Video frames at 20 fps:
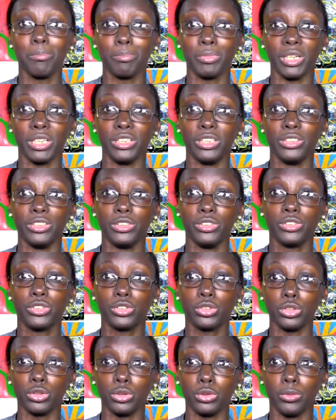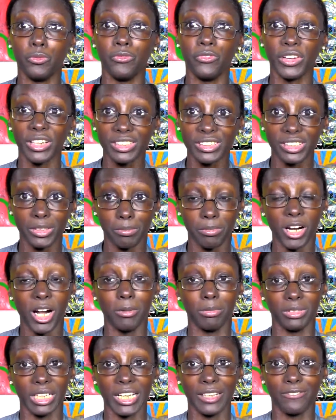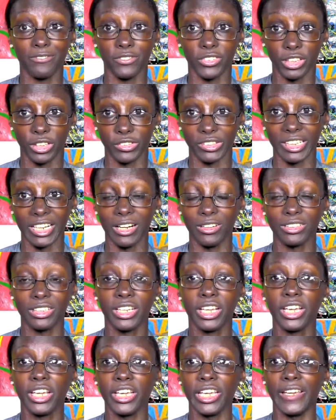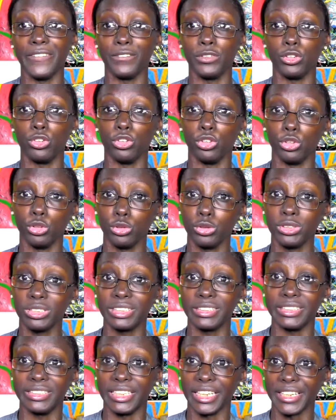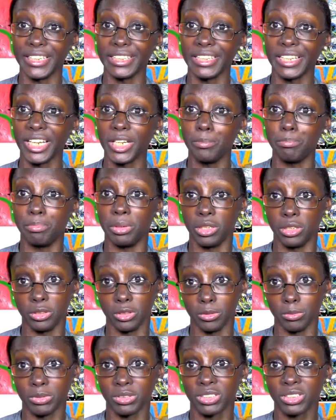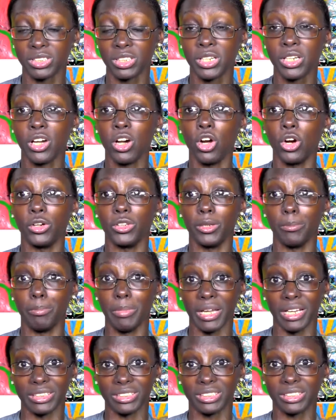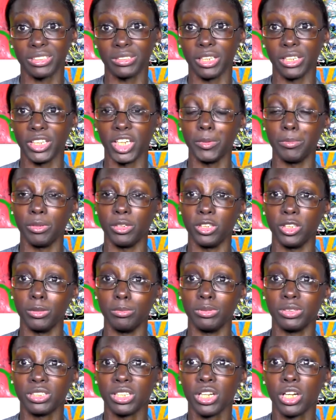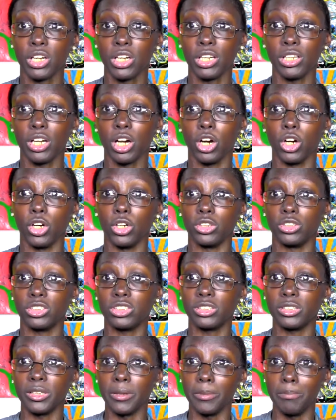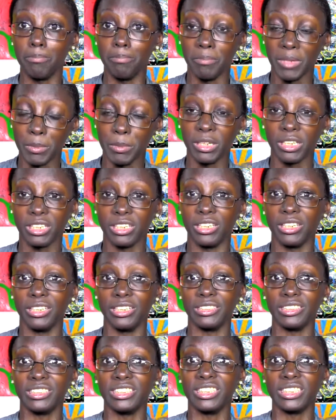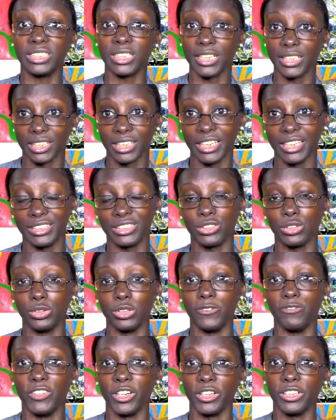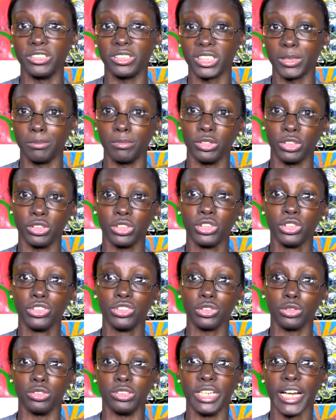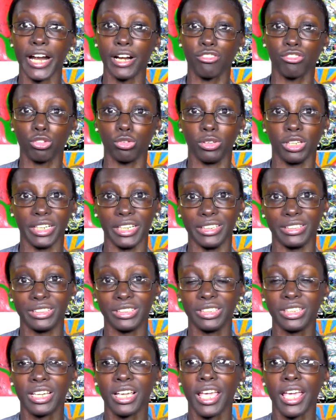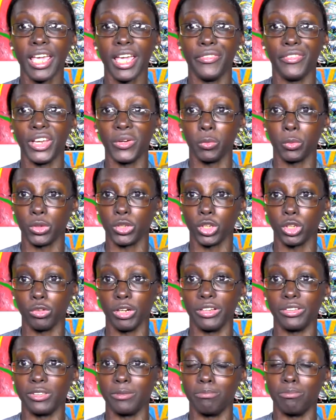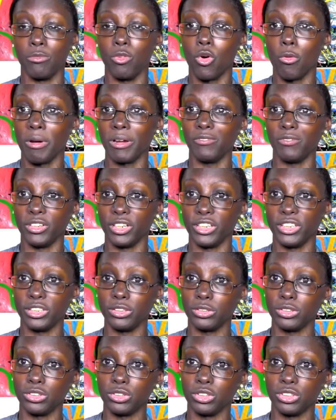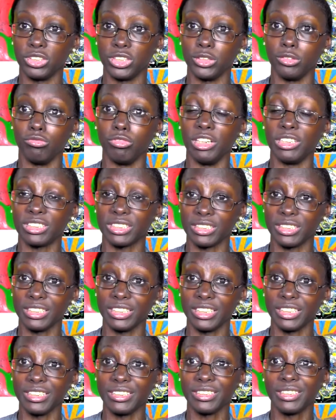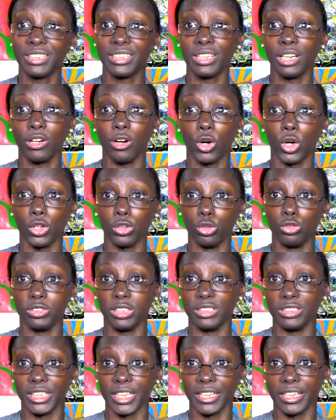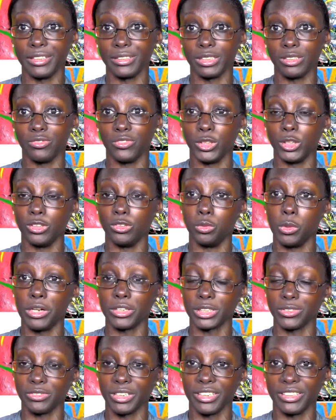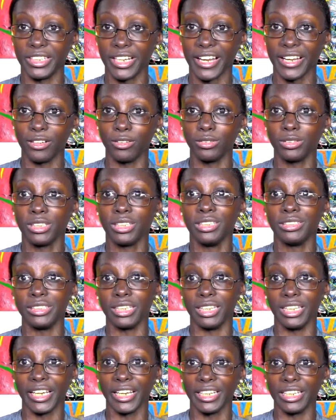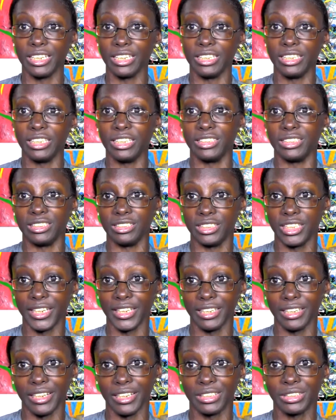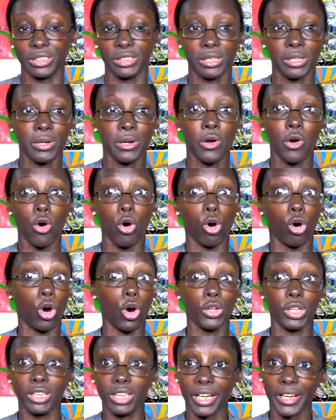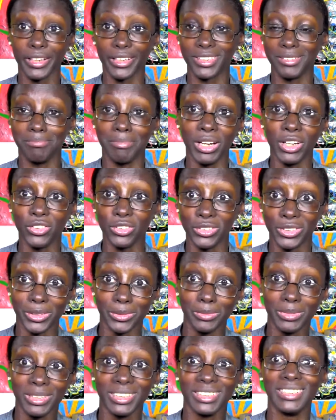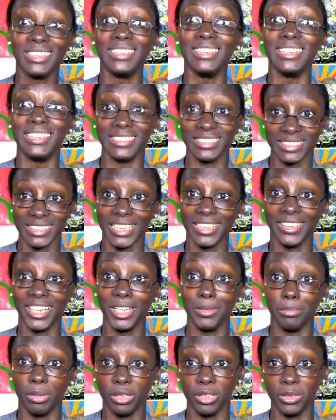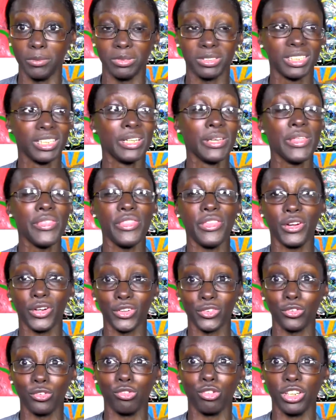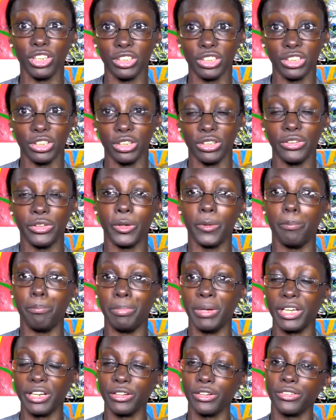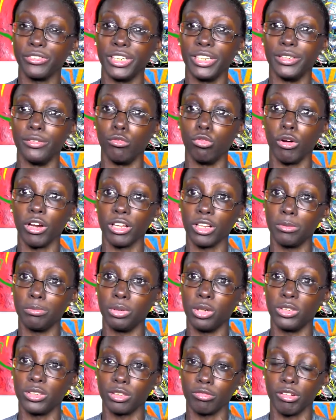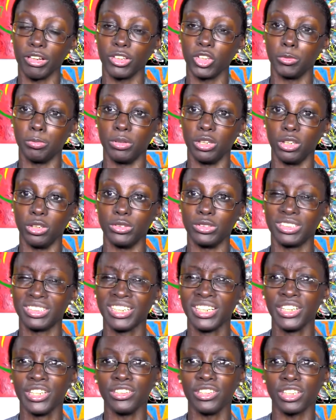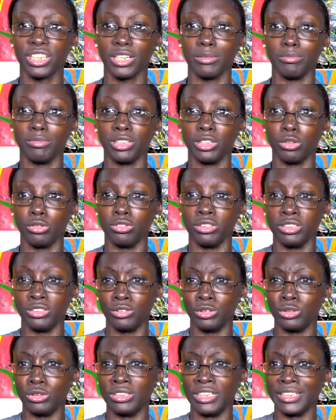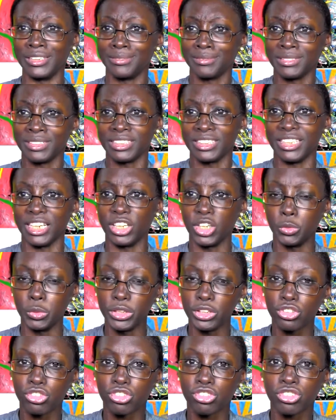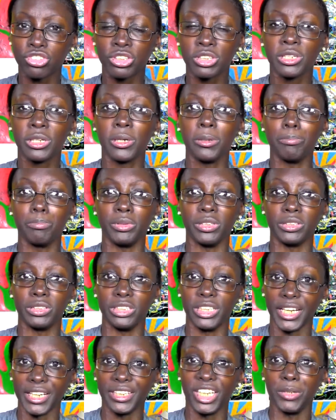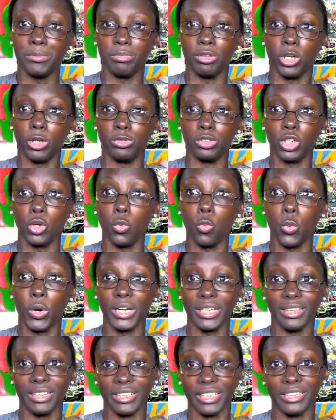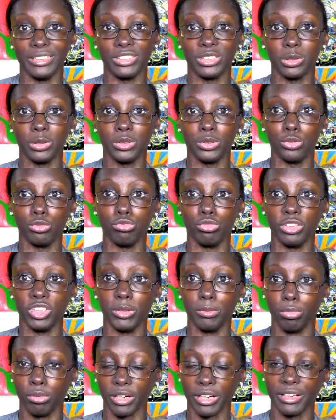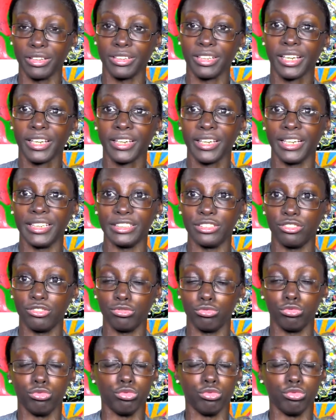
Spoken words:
But to fix the problem, I figured out, if you use daylight bulbs are the best. Daylight bulbs are mimicking sunlight. So they're very similar to natural light, and they work great. All my videos you see recently are using daylight. So the video you're watching right now, the lighting is daylight. All the lighting in my room is daylight bulbs. They're really good. They're better than regular bulbs. Regular bulbs can look like yellowish, but daylight bulbs are white light, so it's really bright, and